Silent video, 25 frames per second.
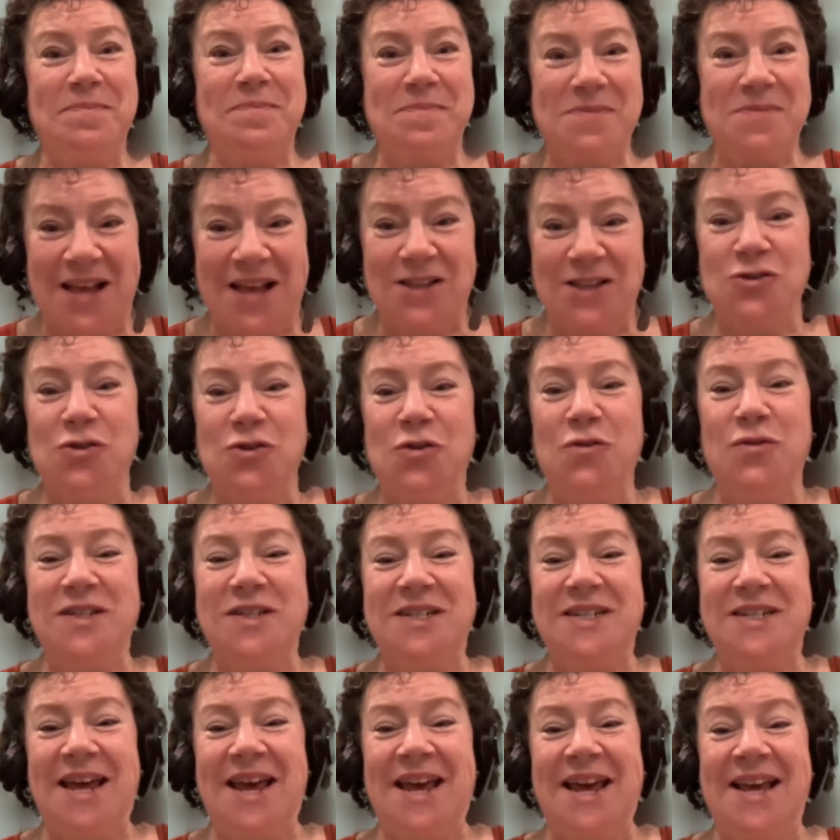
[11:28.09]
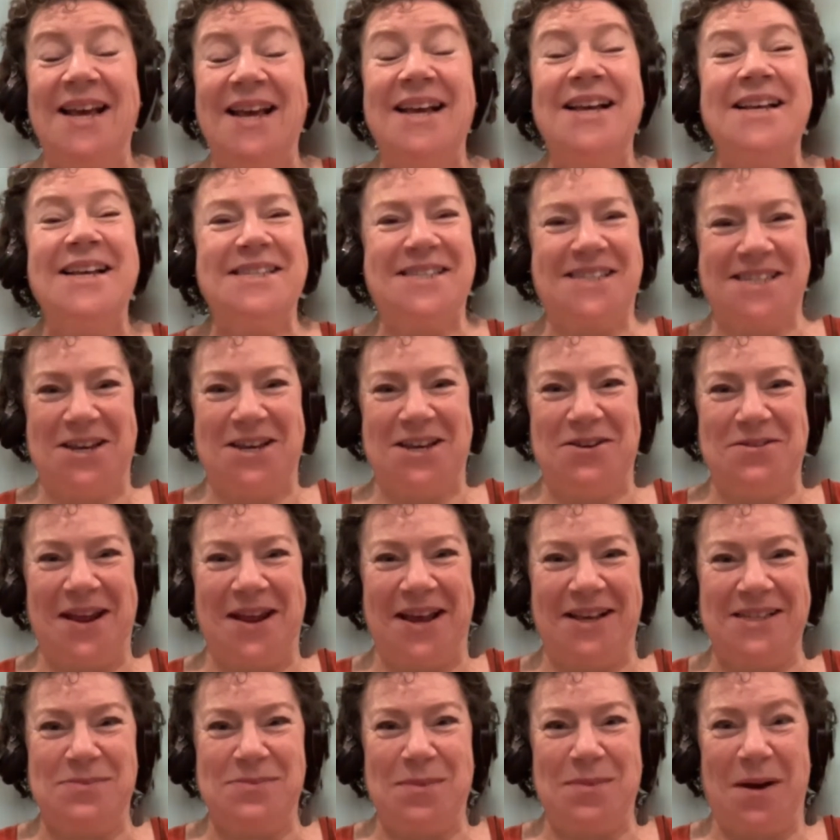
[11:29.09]
That's all for today. See you
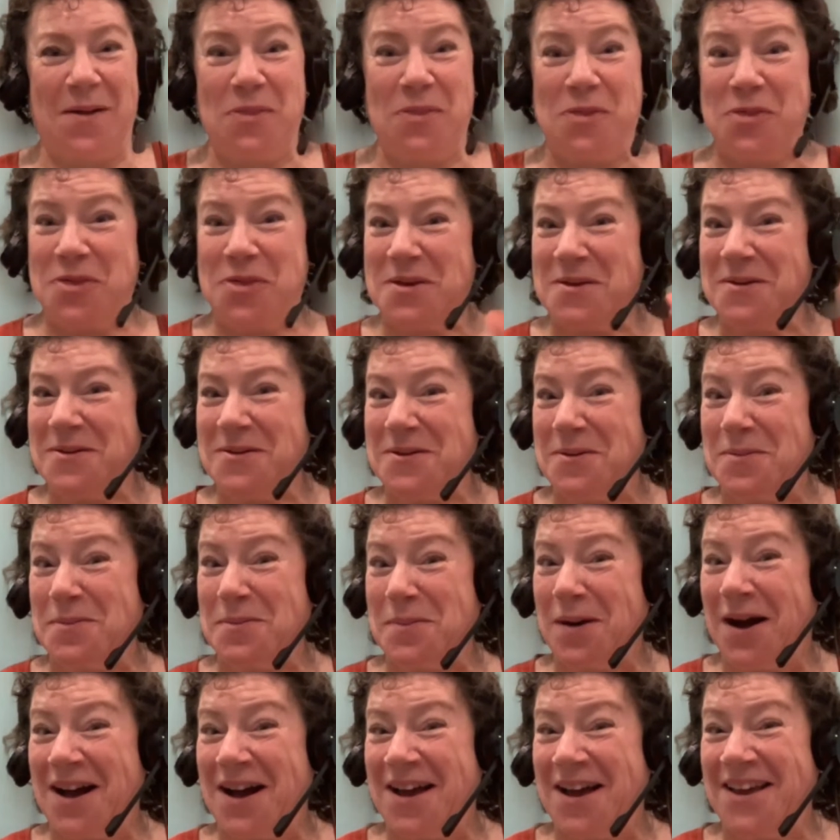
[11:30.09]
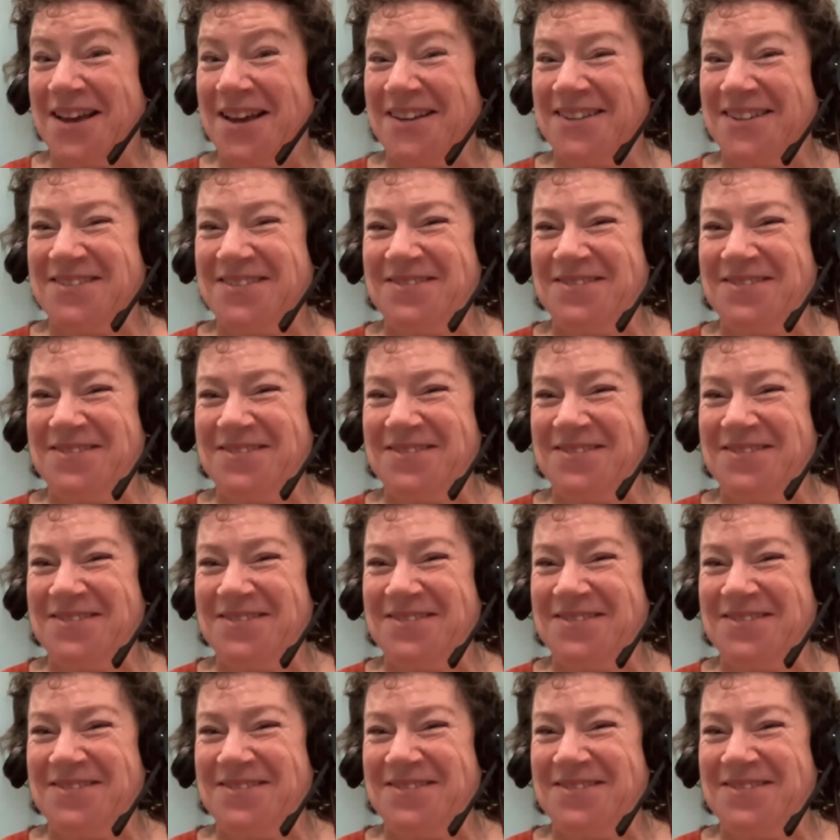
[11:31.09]
next month. Bye.